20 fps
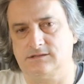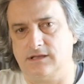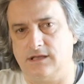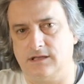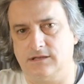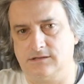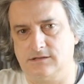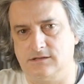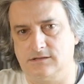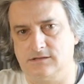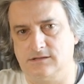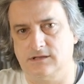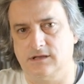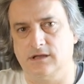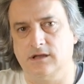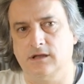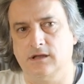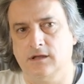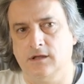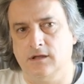Zeiss is
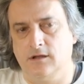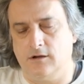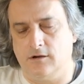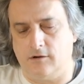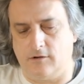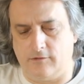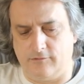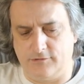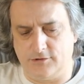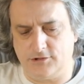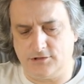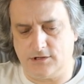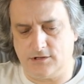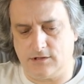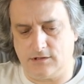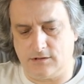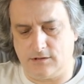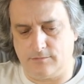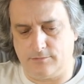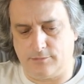the
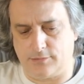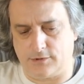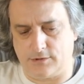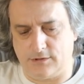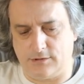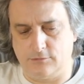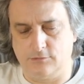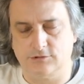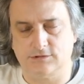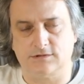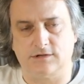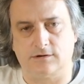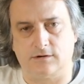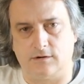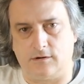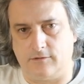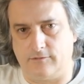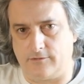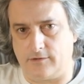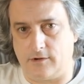official producer
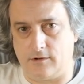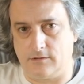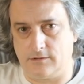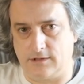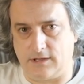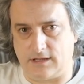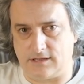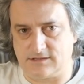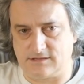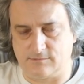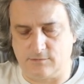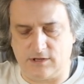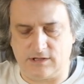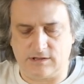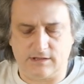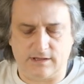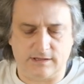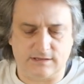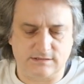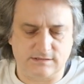of all the Hasselblad
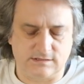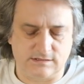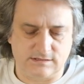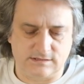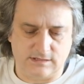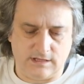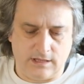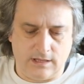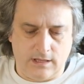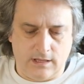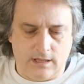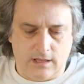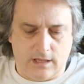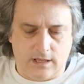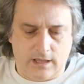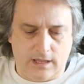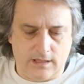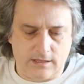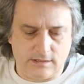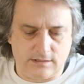lenses,
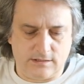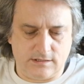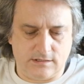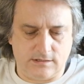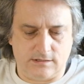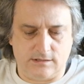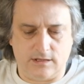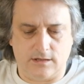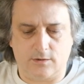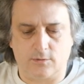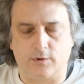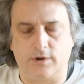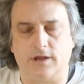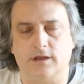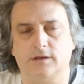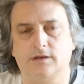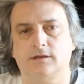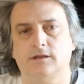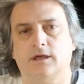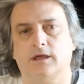and they
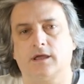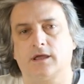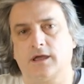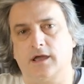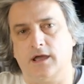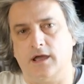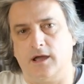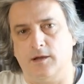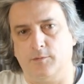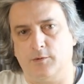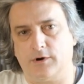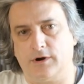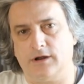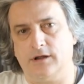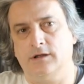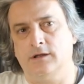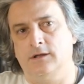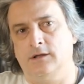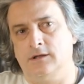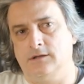created a
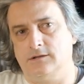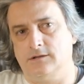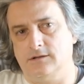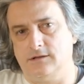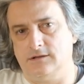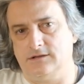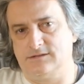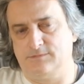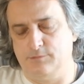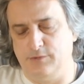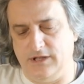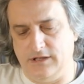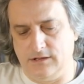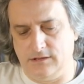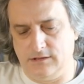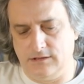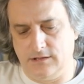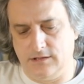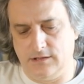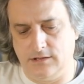camera that is
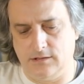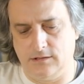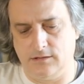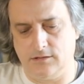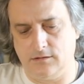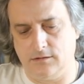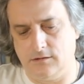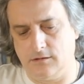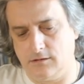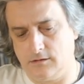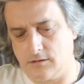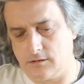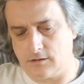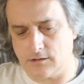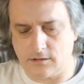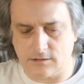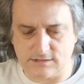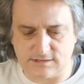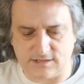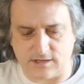built
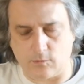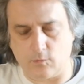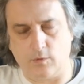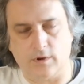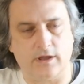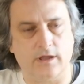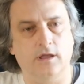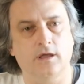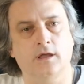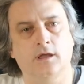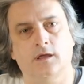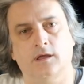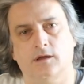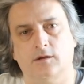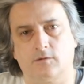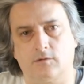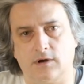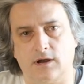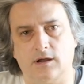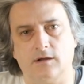in some way
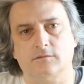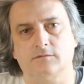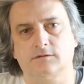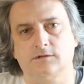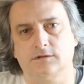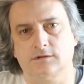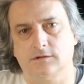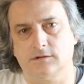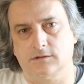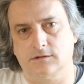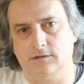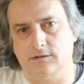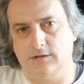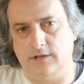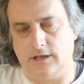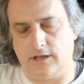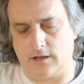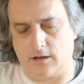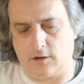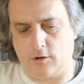around
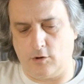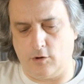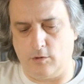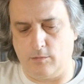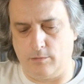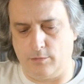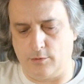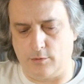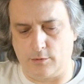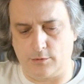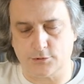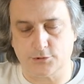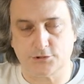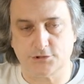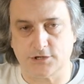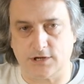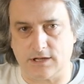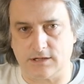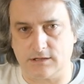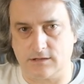the Compur
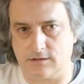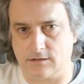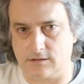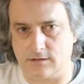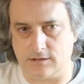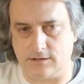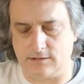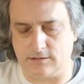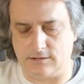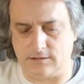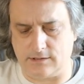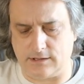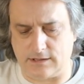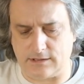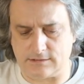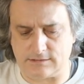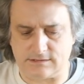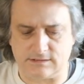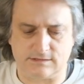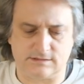shutter in the
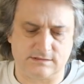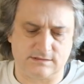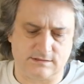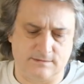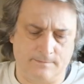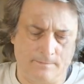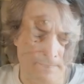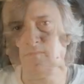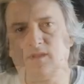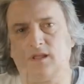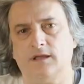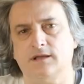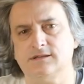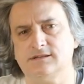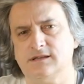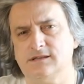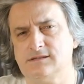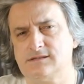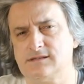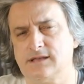lenses. As
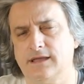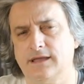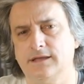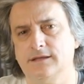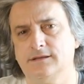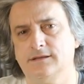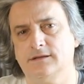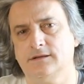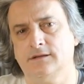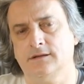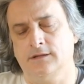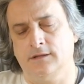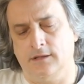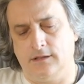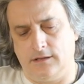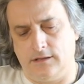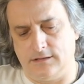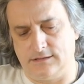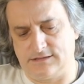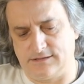I said,
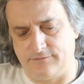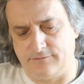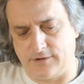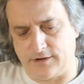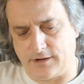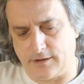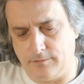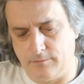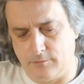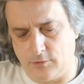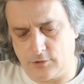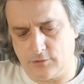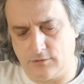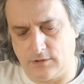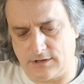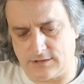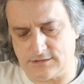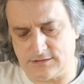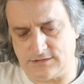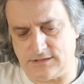it's a very
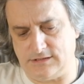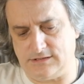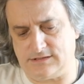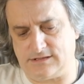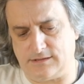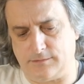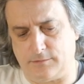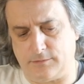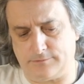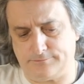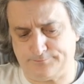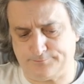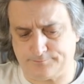modular system.